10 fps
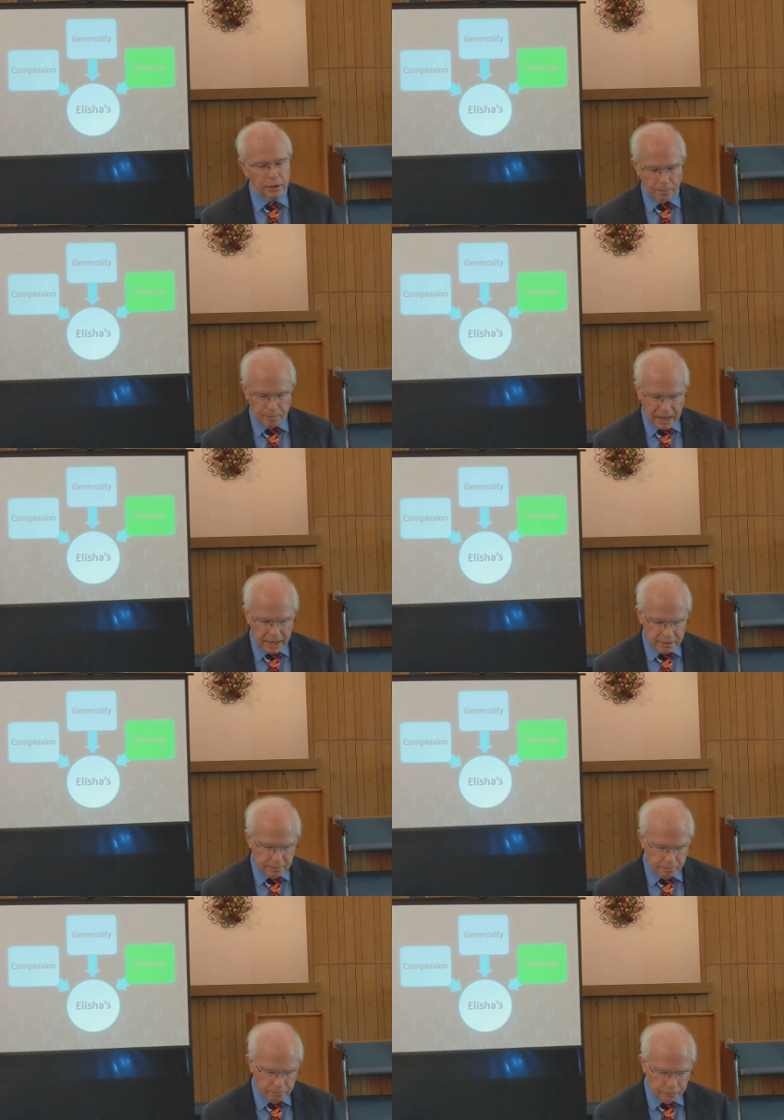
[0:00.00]
the
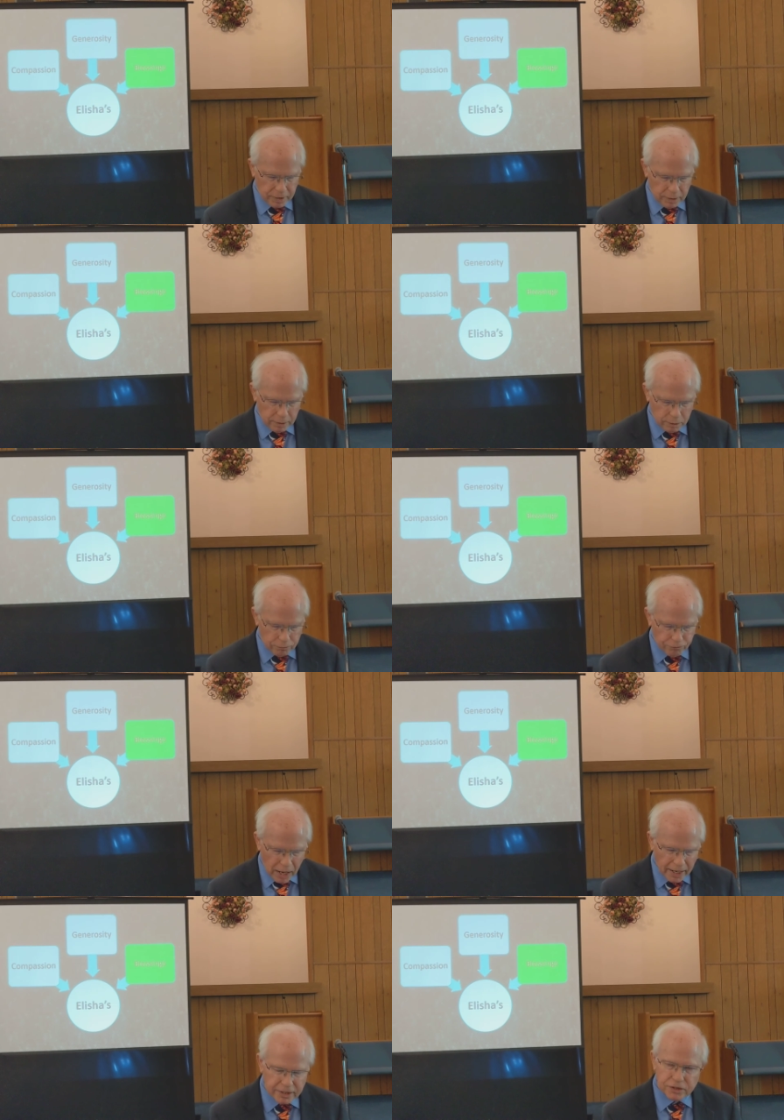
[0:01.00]
man who
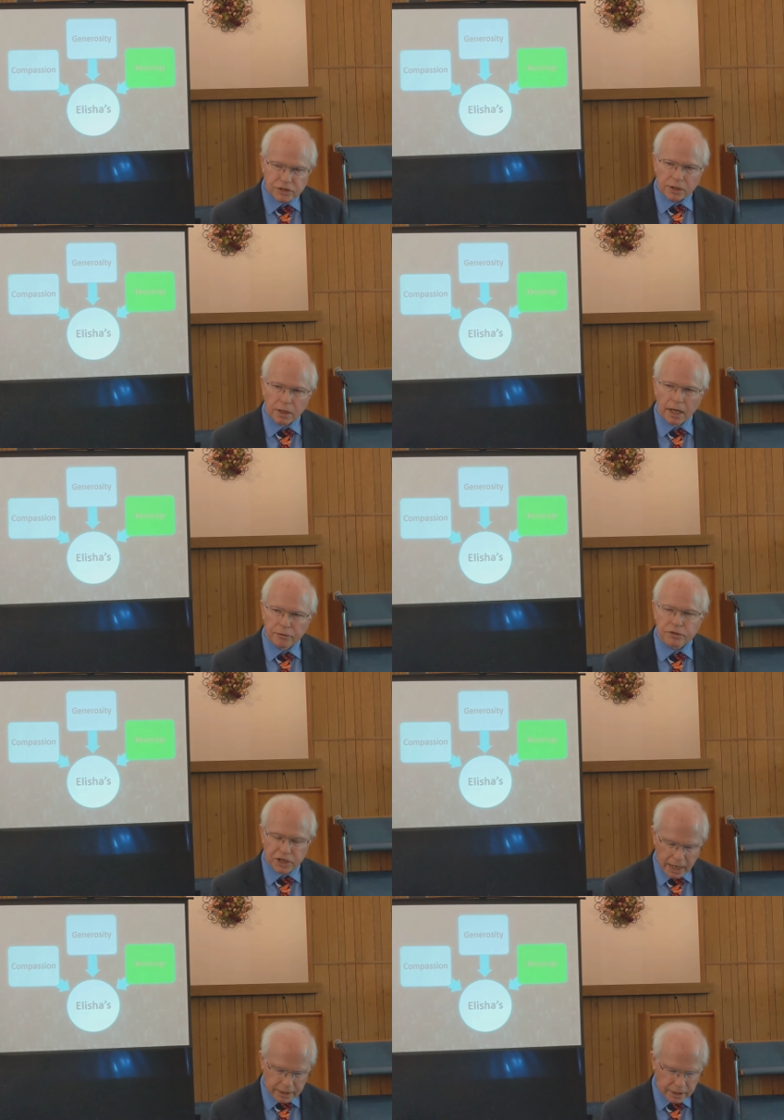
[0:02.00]
finds
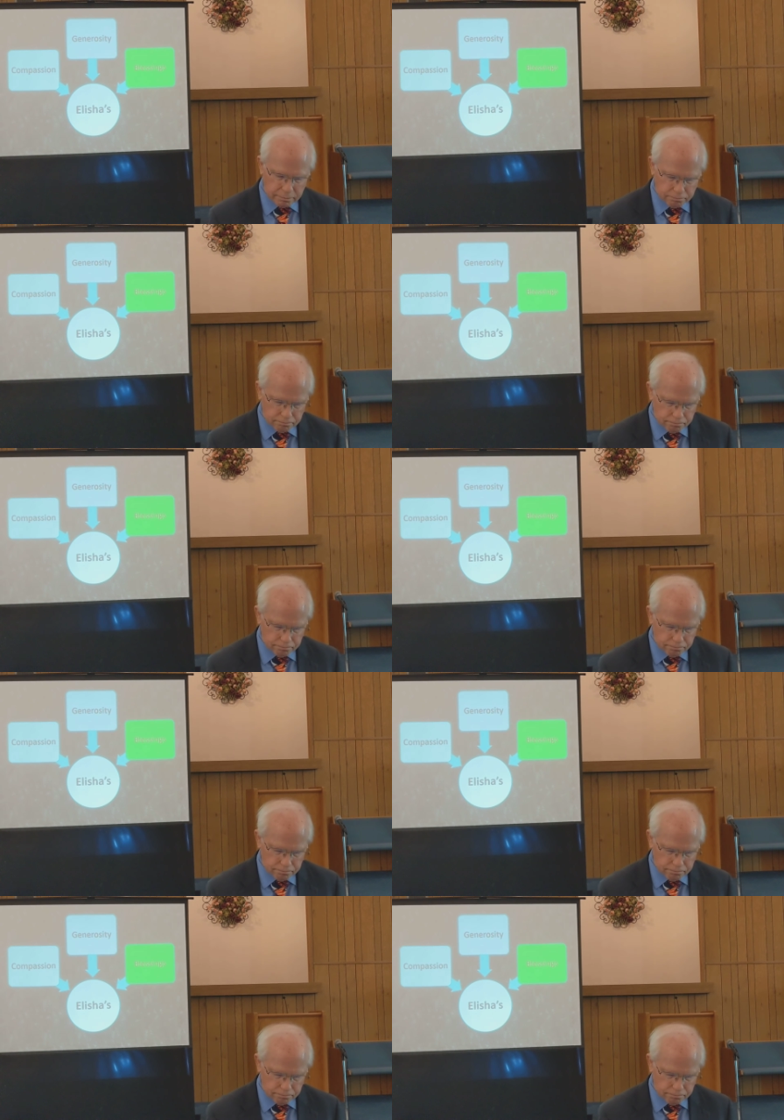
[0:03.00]
understanding.